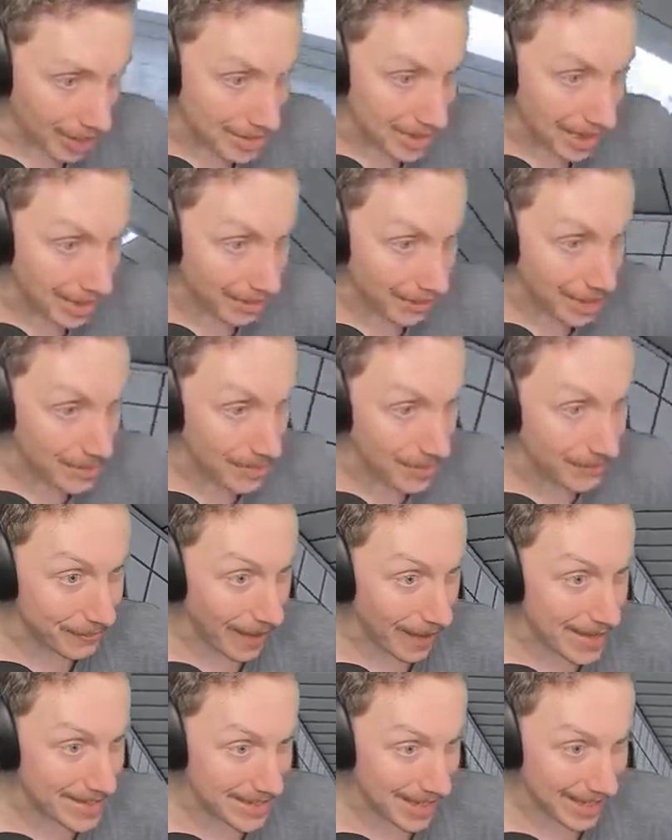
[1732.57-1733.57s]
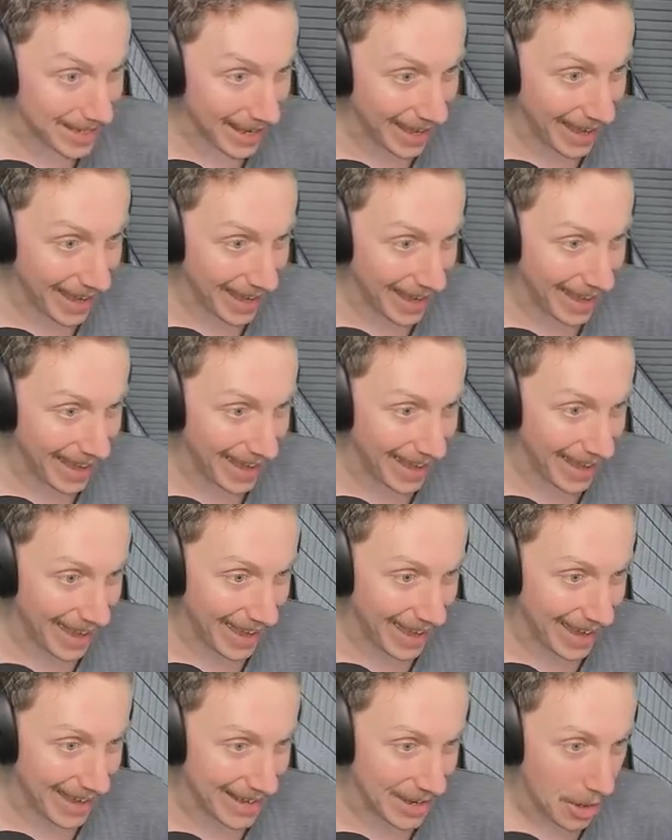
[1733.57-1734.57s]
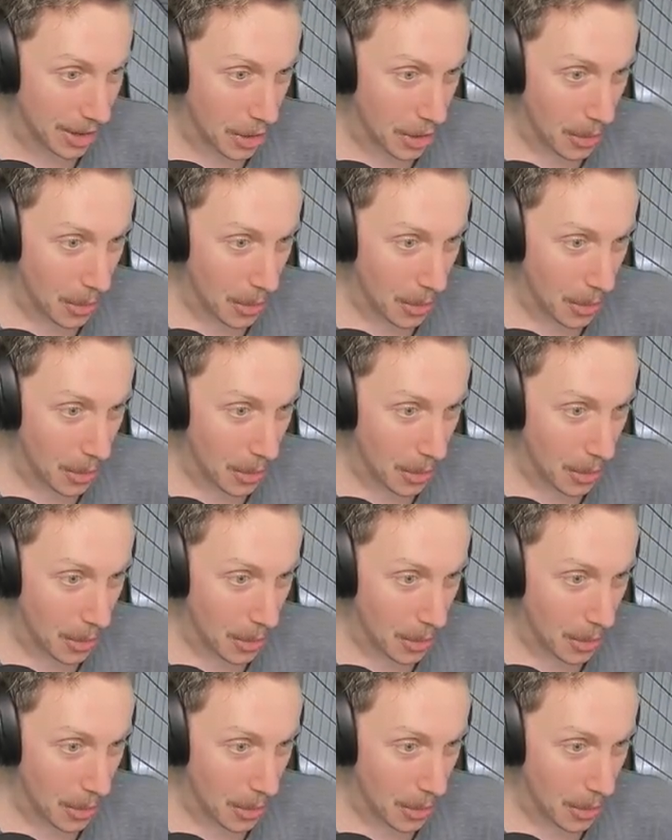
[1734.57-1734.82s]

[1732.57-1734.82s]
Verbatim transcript: it's that creepy face again!